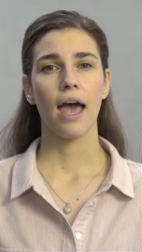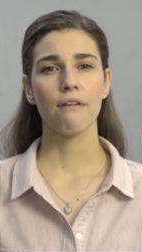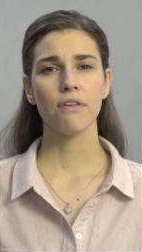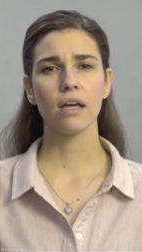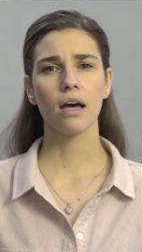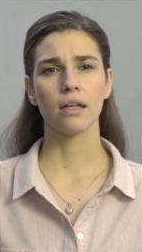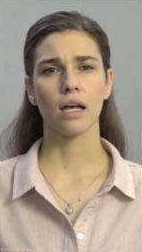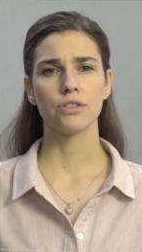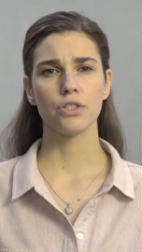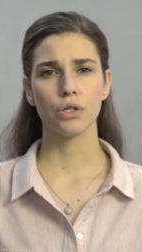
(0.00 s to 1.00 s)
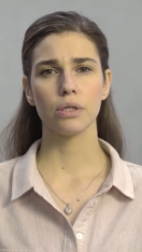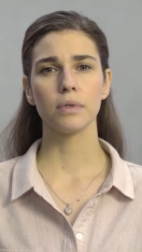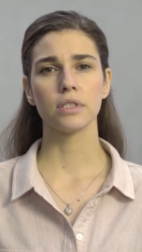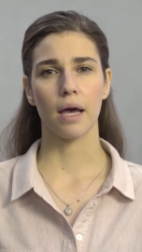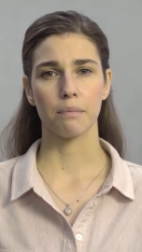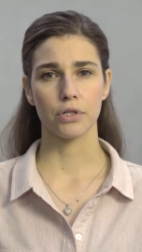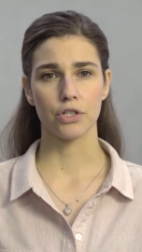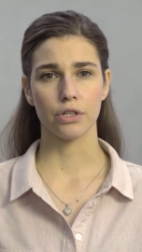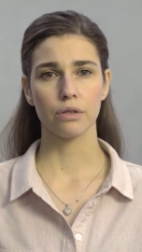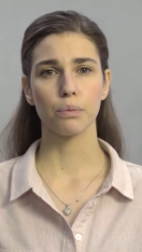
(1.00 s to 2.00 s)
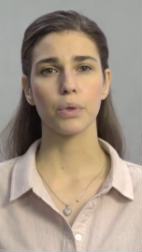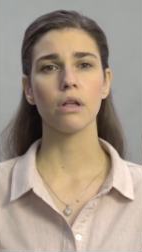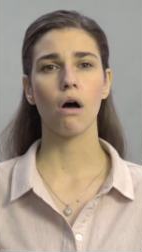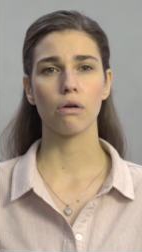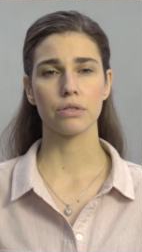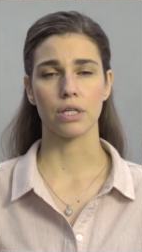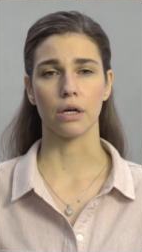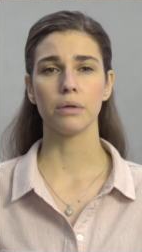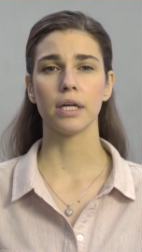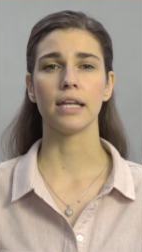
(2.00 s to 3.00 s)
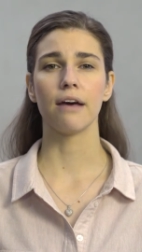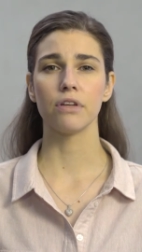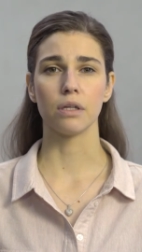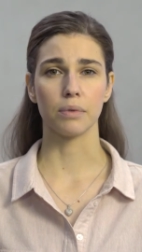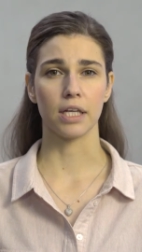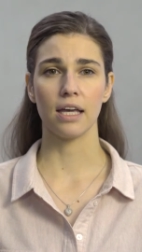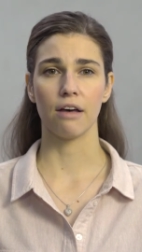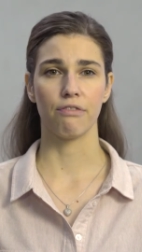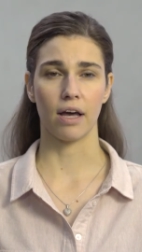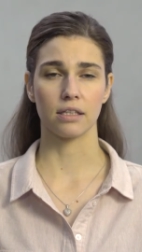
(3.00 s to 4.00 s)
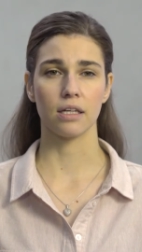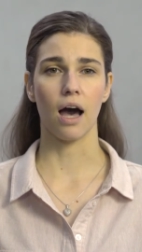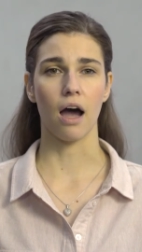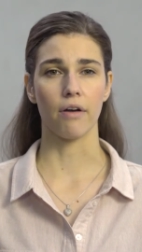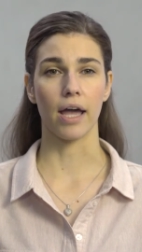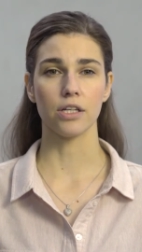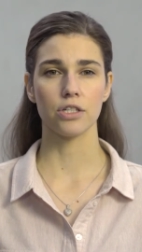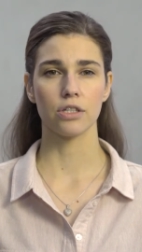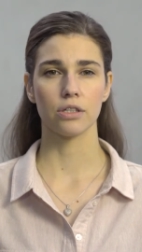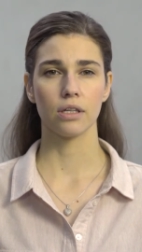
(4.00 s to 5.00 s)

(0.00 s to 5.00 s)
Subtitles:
Having an unsuitable temperature will also inevitably affect the RH.